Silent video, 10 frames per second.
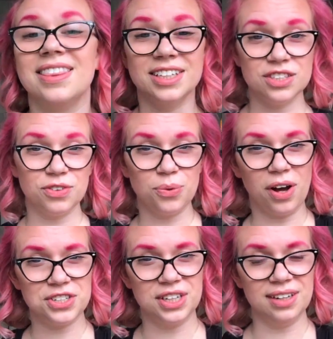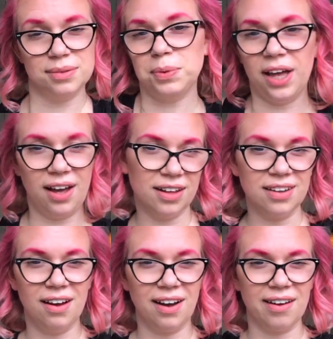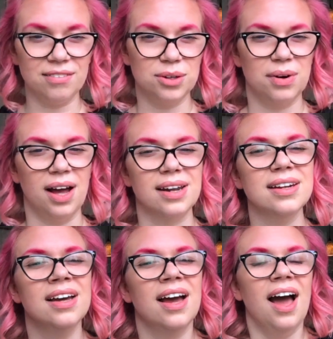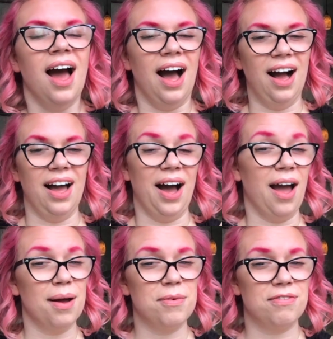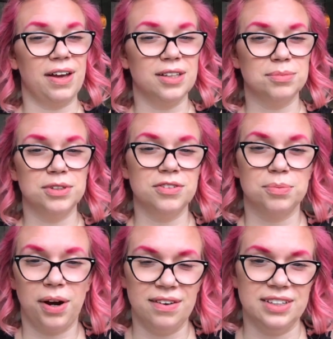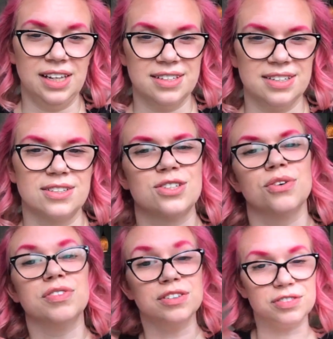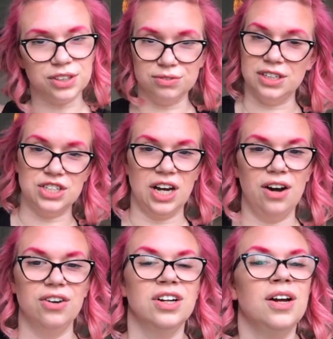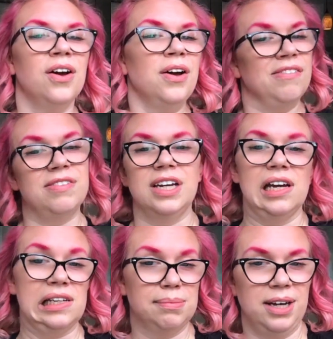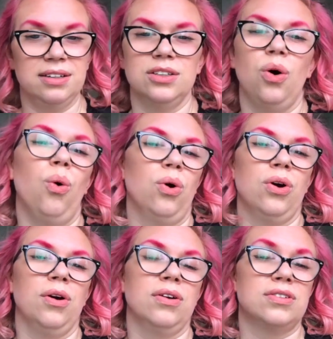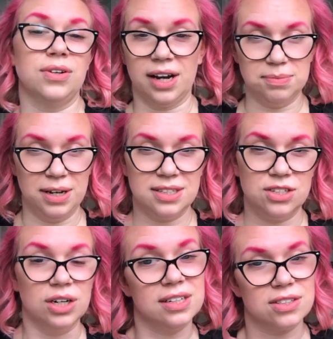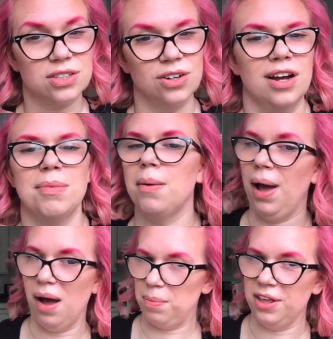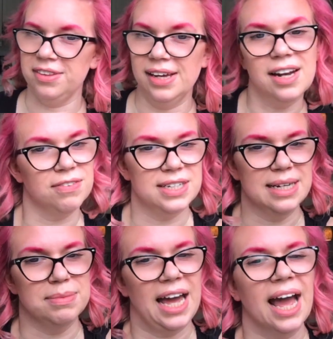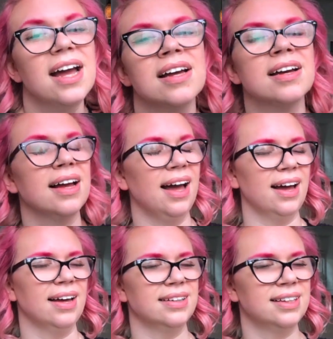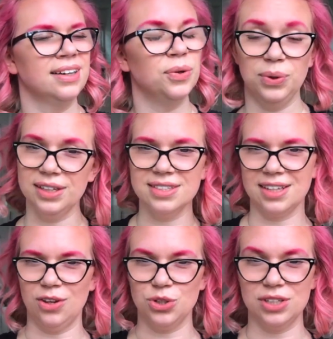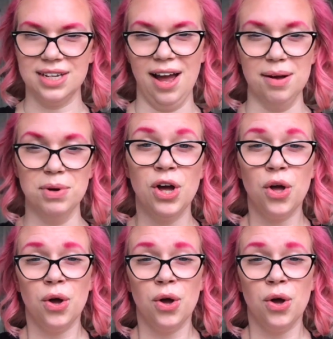Thanks for watching and playing along, everyone. I am available for private lessons, so feel free to reach out via email or direct message on Instagram. I'm at Beth Lane Every Damn Day, and we can schedule a time